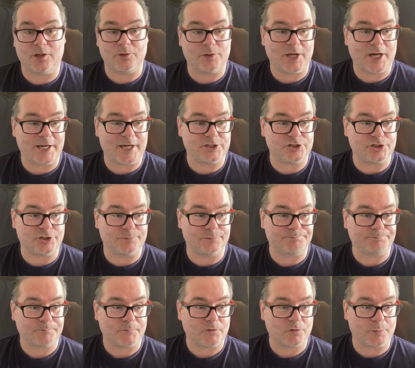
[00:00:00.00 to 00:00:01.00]

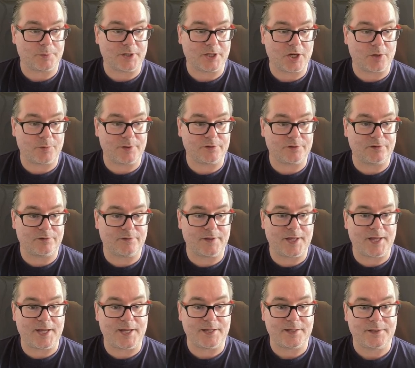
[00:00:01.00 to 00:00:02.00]
location. So we can go into
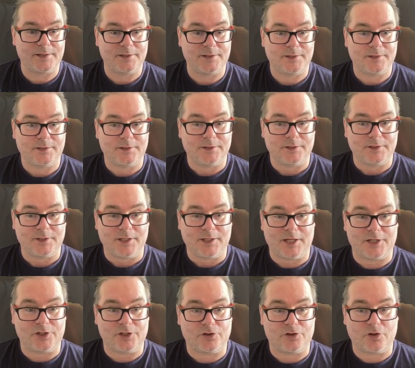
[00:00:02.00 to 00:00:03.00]
there.
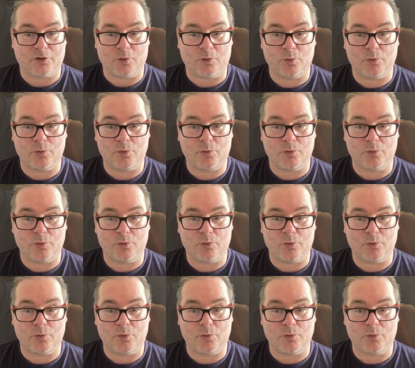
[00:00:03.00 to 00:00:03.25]
And you've got